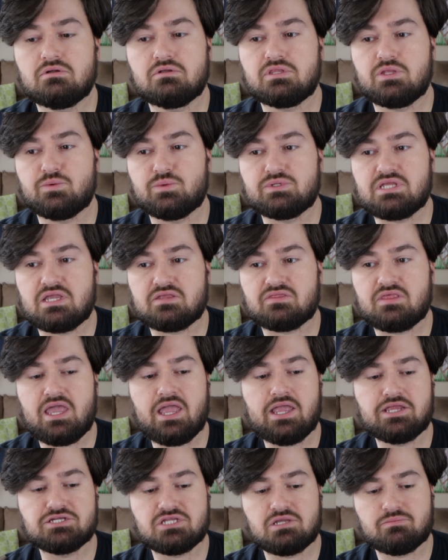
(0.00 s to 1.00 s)
Then we take the
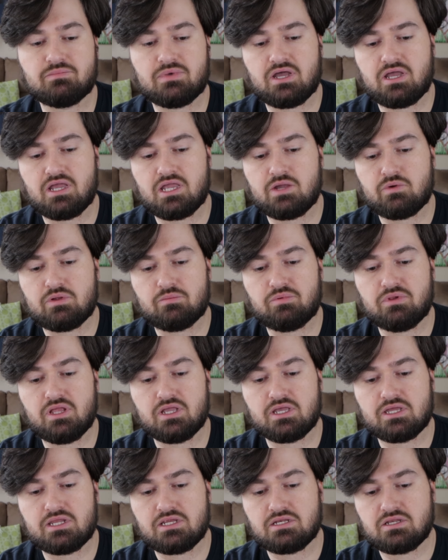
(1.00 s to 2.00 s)
HDMI and we
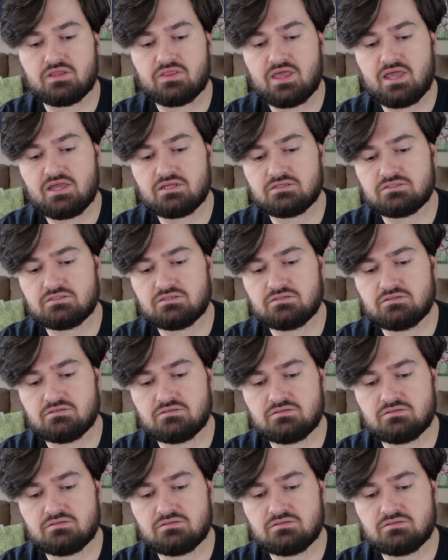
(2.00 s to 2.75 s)
plug it into that.